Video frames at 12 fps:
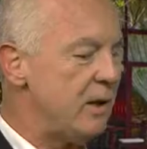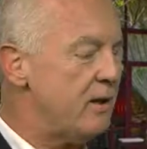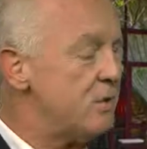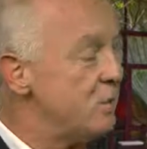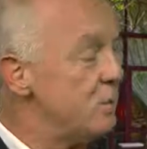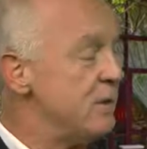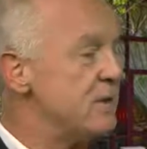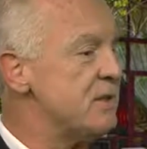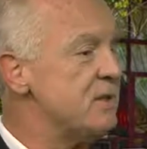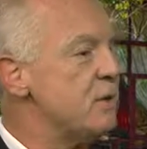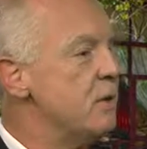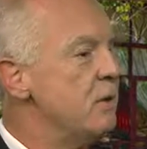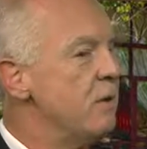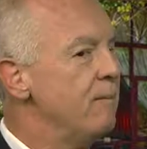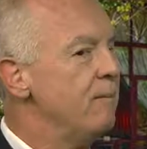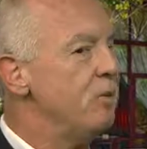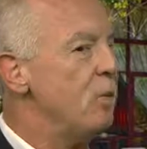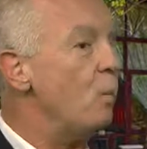clients do this, is
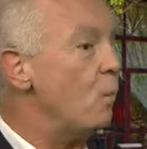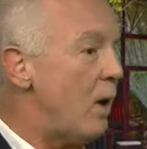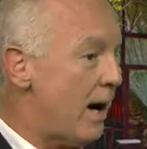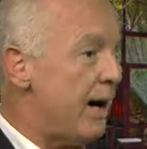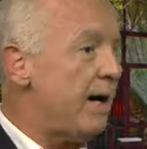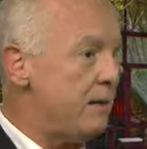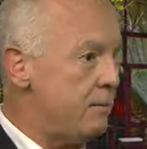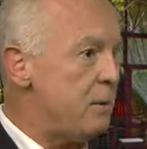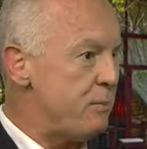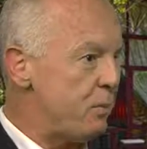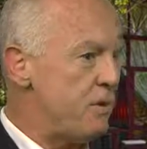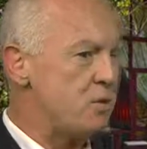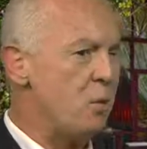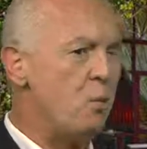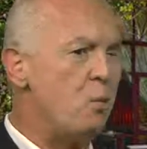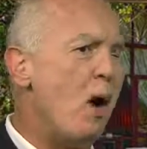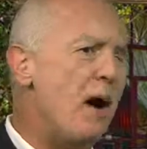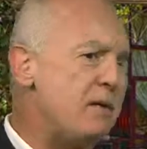the why. People always go,
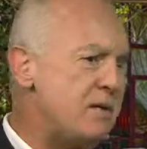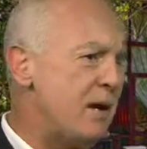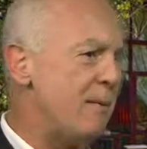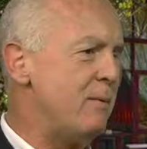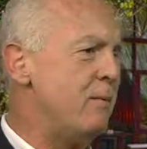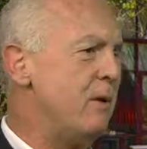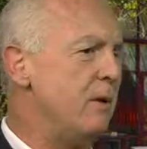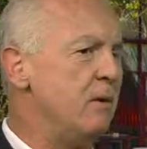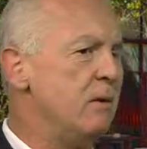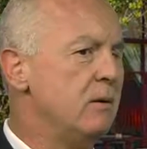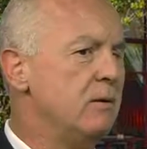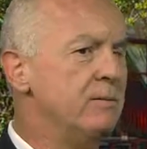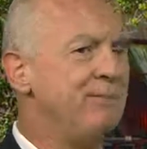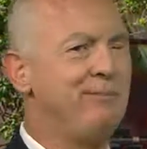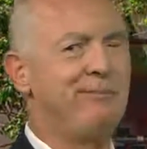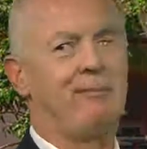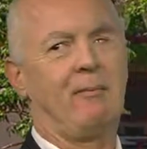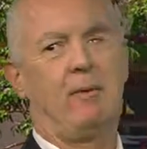why did this happen to me?
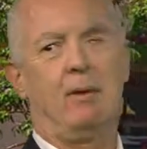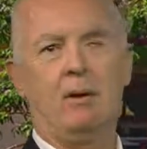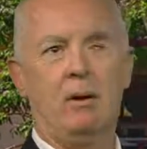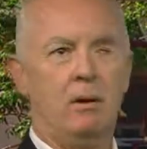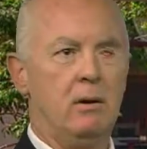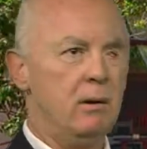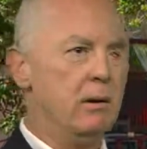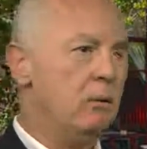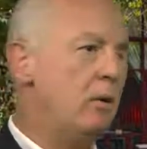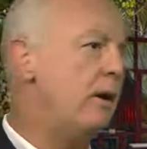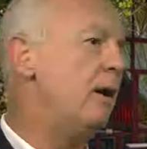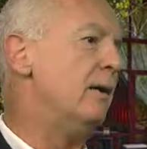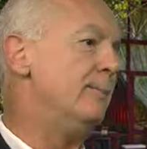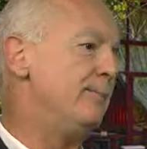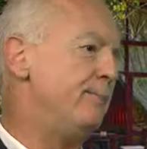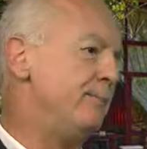Why not?